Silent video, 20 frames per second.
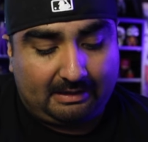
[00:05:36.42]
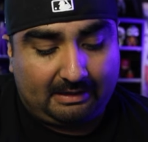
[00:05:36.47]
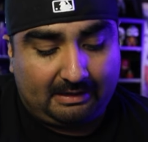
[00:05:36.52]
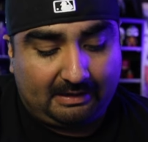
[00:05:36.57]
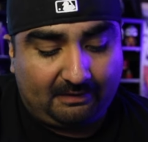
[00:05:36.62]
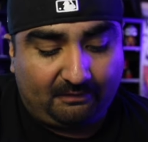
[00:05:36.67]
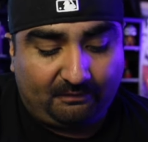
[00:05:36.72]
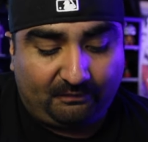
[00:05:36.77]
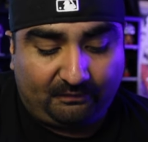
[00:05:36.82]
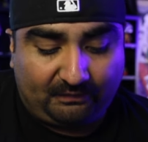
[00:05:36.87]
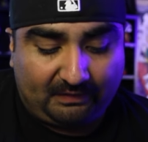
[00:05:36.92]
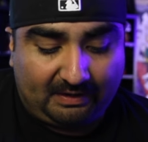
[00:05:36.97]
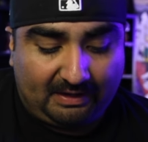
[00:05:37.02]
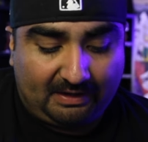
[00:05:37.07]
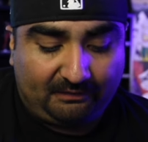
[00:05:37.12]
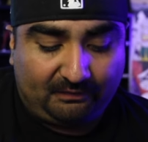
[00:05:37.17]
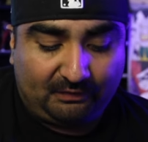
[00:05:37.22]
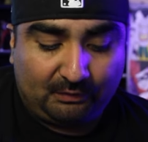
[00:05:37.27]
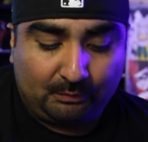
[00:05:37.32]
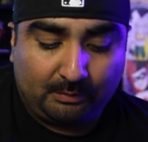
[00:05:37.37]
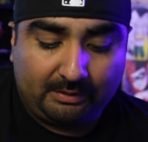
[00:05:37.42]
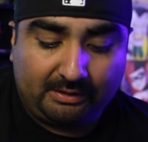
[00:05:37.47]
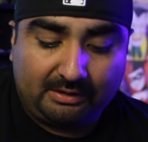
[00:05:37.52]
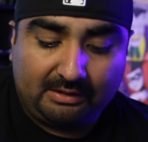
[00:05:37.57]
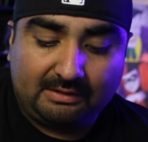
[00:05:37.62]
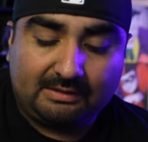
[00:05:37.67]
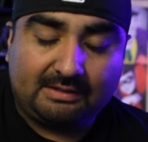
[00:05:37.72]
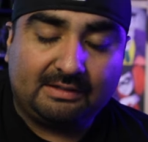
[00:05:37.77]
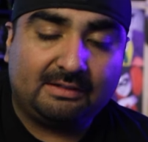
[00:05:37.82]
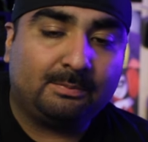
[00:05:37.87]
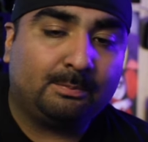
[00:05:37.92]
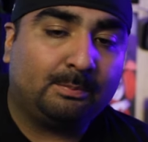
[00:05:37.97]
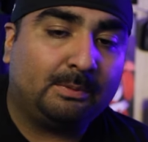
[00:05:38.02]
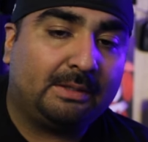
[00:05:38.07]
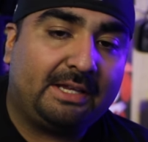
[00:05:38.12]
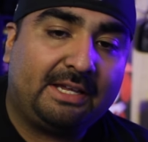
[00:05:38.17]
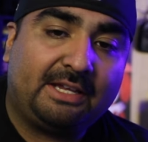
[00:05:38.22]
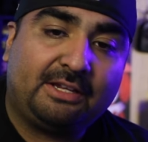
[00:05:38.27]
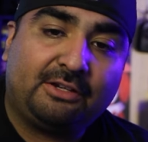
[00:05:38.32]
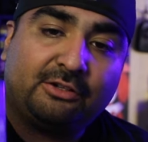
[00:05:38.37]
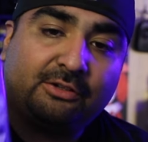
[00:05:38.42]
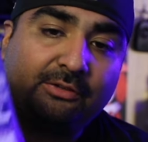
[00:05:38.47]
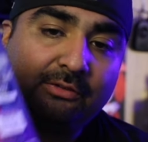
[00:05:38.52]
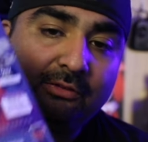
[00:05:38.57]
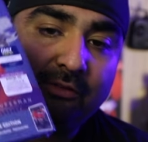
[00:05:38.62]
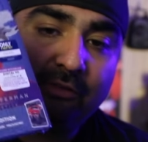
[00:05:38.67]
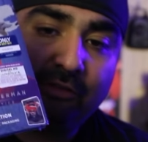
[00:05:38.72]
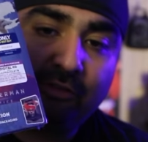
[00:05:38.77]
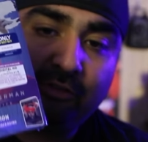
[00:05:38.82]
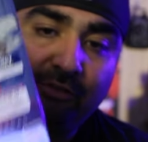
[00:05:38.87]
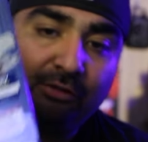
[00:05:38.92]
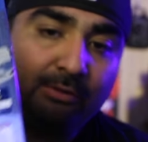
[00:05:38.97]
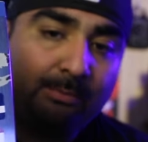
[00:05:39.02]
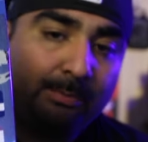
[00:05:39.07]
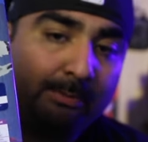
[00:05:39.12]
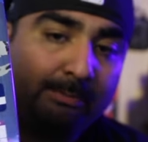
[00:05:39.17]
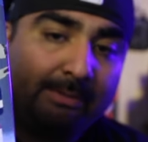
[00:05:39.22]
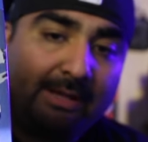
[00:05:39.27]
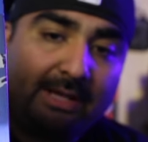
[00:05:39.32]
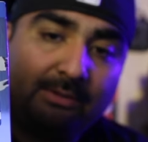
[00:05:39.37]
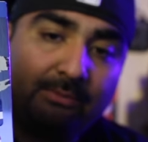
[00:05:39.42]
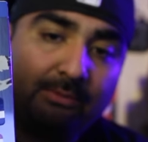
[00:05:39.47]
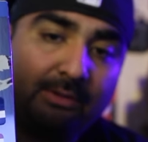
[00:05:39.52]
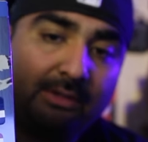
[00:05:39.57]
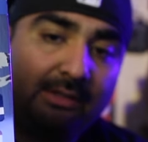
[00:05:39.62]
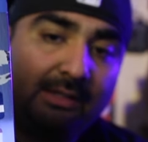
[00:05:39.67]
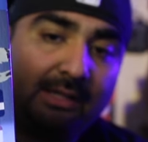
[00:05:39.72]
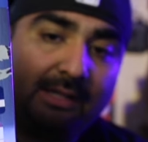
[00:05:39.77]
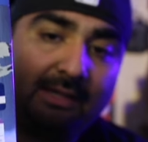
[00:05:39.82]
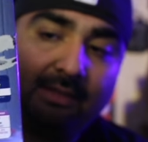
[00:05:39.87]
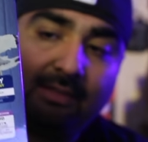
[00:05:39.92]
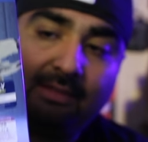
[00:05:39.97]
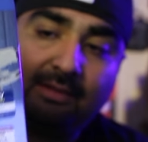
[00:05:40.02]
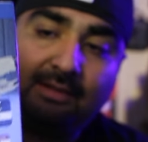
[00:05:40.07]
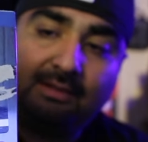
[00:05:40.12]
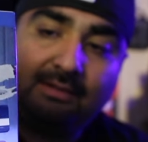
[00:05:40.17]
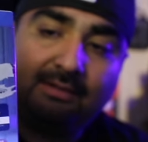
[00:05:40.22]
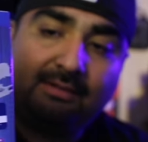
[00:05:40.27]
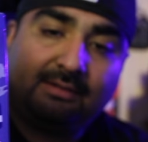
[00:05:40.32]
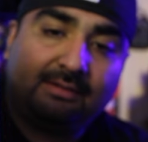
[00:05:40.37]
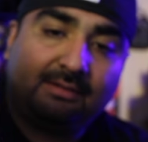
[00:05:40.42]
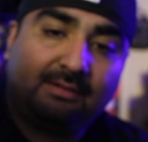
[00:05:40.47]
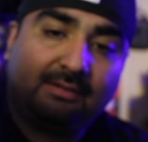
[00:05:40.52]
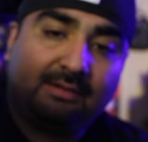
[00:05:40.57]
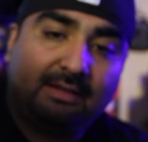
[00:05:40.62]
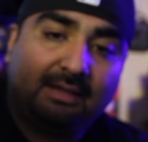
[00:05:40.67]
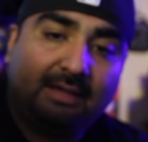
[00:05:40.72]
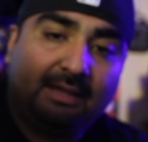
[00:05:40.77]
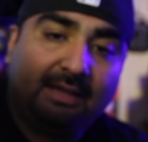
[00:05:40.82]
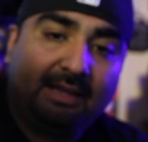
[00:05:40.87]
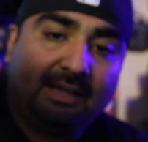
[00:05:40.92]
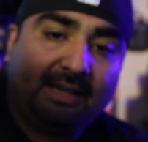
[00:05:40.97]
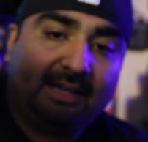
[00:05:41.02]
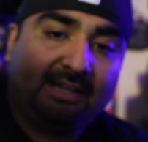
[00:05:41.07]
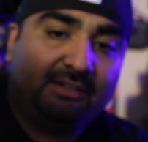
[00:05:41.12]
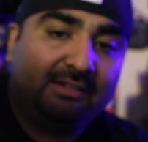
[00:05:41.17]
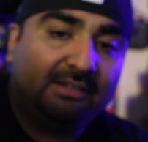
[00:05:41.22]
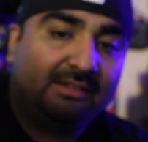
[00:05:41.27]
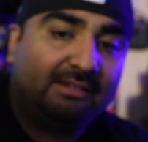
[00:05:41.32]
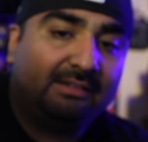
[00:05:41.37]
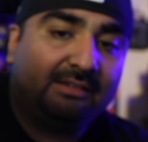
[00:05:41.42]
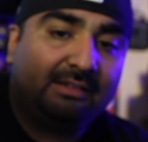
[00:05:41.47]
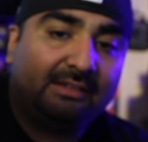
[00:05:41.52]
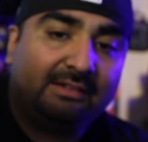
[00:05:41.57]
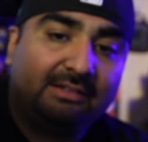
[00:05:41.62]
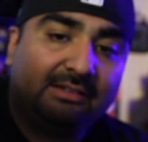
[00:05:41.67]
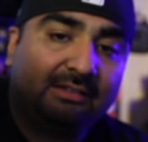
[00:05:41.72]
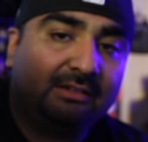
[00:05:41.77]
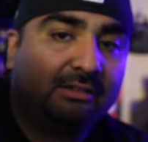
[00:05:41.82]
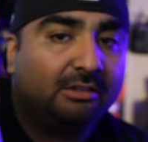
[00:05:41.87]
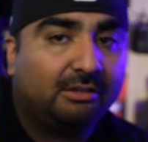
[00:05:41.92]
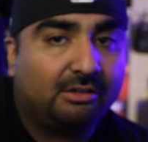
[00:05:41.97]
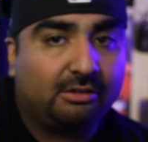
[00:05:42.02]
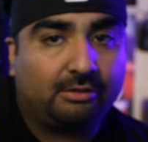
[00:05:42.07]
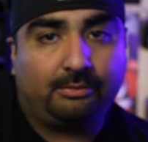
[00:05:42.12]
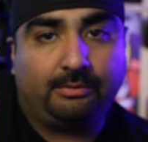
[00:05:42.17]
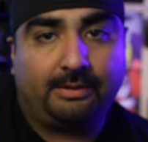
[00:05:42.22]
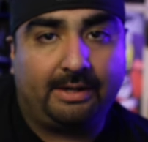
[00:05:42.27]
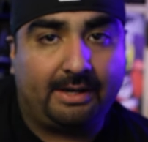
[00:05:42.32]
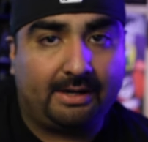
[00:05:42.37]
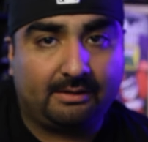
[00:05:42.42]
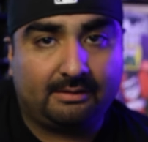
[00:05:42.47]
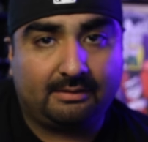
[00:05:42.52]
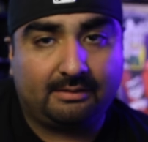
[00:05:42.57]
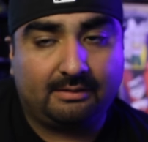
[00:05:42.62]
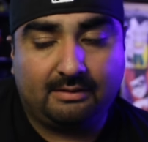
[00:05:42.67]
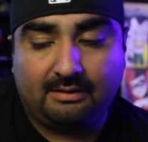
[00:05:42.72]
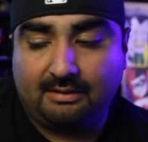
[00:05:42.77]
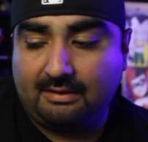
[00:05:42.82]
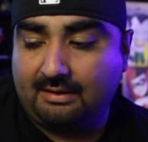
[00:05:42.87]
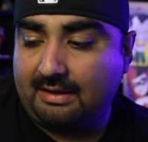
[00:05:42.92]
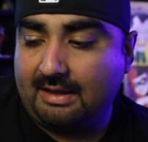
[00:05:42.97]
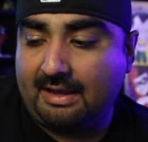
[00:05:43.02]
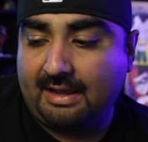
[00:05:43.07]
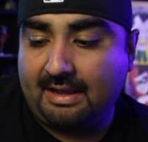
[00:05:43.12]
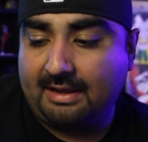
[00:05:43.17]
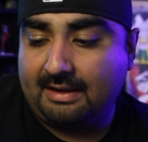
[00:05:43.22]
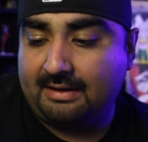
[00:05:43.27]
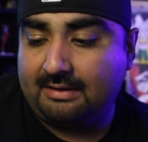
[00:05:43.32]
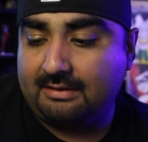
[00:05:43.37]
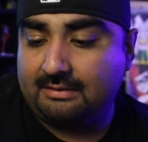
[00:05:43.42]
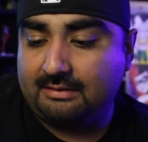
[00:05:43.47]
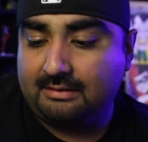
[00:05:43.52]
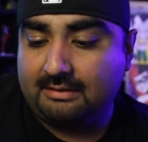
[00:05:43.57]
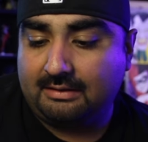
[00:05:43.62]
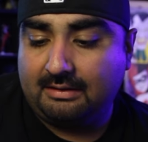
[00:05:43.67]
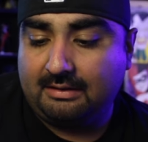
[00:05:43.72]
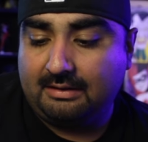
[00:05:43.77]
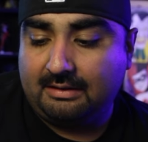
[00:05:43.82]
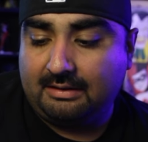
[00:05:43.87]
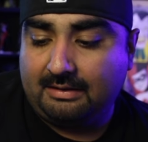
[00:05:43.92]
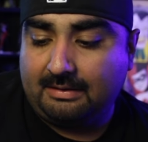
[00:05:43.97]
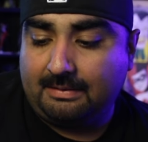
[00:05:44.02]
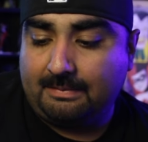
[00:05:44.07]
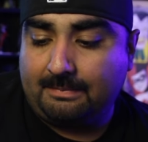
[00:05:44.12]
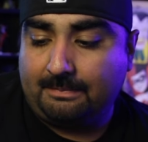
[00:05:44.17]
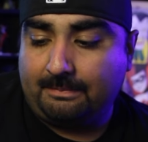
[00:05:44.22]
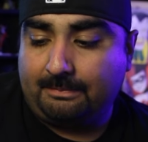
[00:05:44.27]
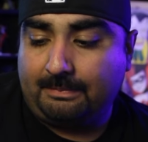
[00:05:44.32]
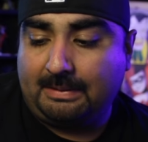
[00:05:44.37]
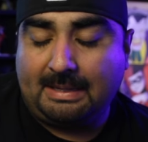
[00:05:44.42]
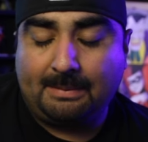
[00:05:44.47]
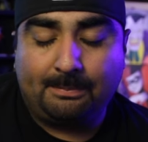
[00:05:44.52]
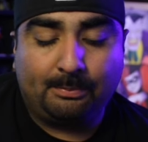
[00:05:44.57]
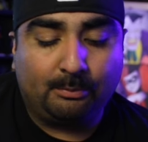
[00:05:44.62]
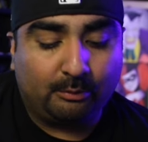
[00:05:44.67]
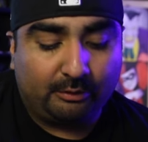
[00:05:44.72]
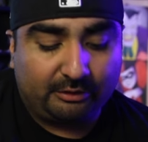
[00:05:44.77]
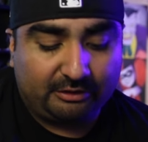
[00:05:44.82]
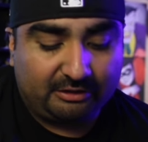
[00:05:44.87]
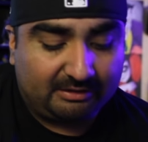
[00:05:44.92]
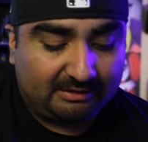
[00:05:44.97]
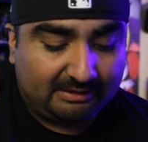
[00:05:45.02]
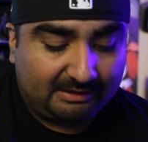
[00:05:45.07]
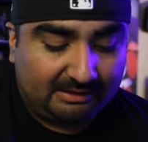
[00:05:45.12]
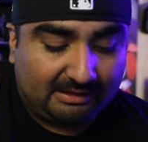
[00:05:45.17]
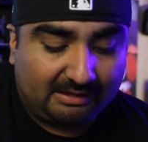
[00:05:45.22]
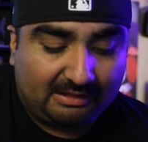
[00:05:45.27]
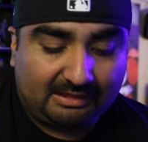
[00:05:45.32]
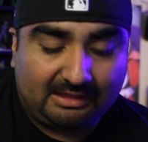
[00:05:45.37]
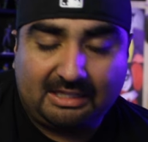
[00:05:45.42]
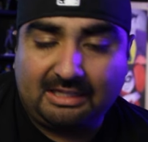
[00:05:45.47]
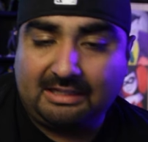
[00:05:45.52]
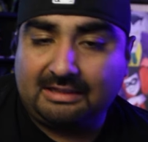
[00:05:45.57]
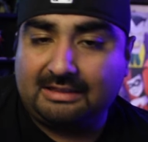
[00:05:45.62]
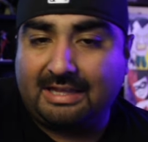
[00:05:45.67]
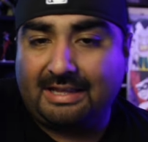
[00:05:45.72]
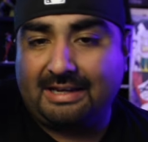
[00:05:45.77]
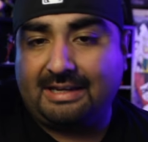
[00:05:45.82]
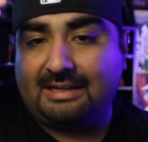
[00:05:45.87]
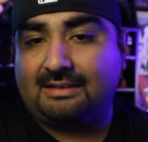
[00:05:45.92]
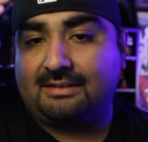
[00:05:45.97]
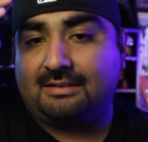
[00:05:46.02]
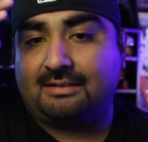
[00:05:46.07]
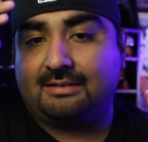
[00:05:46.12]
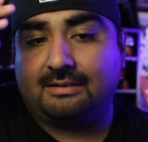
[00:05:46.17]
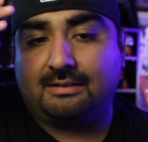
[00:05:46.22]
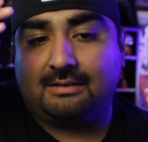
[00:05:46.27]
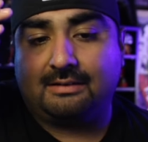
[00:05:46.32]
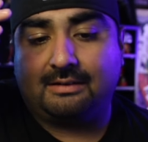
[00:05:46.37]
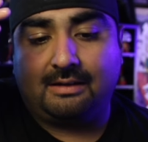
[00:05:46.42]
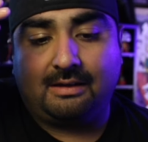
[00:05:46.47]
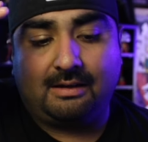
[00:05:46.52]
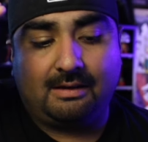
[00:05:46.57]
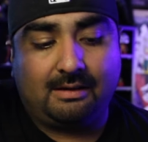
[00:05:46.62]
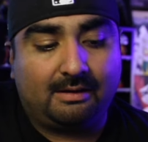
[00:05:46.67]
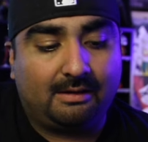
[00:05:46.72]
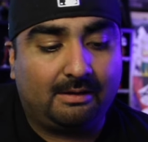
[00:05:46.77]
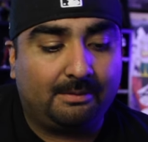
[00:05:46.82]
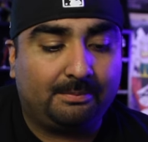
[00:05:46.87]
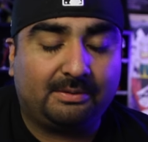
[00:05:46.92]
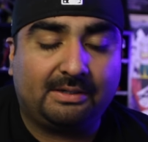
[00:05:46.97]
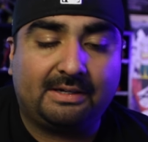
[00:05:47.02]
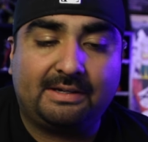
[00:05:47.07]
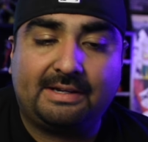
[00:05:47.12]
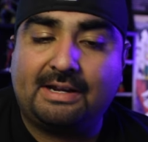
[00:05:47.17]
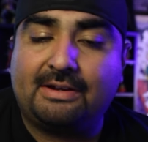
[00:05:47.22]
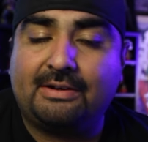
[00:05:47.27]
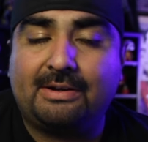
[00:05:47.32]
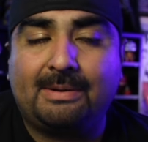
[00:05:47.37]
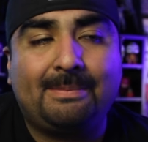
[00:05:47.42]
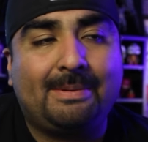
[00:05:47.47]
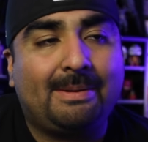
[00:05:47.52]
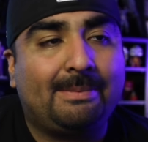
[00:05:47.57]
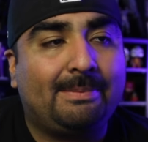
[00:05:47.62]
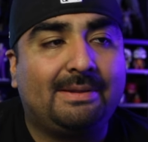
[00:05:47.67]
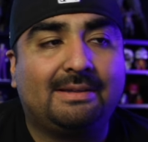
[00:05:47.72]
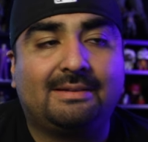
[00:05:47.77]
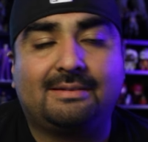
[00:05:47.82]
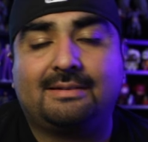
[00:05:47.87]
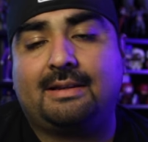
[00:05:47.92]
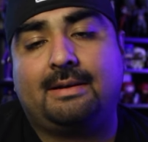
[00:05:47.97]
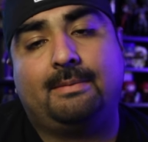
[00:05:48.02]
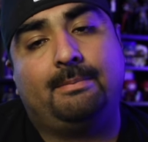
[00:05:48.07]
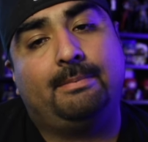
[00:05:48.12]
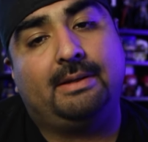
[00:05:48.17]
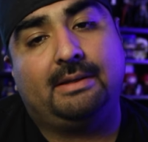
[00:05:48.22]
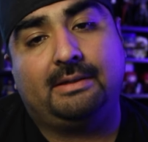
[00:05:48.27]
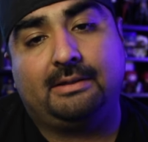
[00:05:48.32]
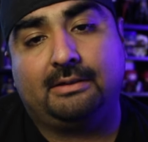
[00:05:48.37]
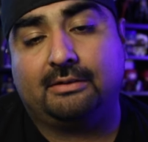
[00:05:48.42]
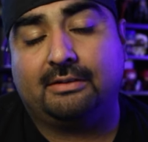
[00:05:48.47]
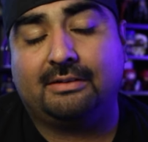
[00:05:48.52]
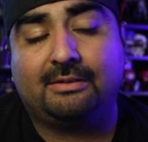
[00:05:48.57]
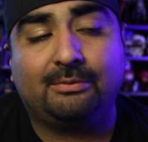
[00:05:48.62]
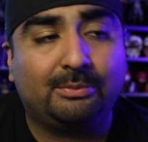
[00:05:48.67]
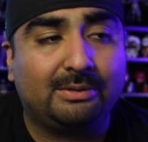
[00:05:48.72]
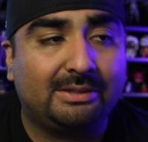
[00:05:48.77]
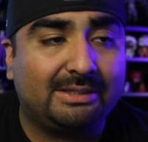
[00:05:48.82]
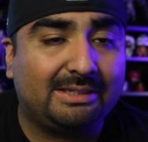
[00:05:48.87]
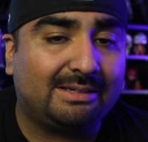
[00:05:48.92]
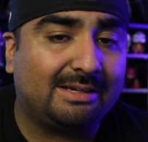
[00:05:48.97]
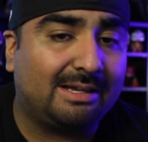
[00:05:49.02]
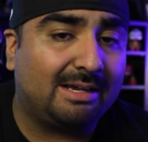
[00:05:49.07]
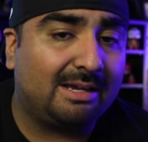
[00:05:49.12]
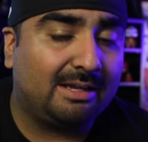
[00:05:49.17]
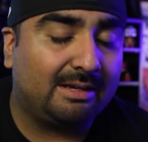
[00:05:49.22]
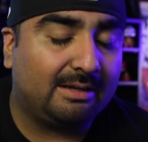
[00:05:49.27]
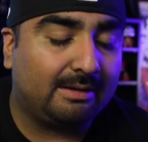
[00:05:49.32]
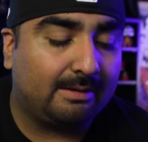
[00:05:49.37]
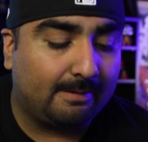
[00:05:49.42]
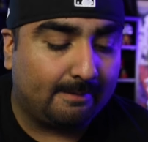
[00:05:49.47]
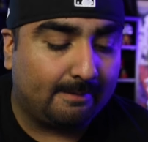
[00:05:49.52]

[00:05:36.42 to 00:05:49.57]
if you wanted to display your Superman one like this, it just doesn't look correct, and people are just gonna think that it's upside down, and maybe it's not a big deal. It's really not,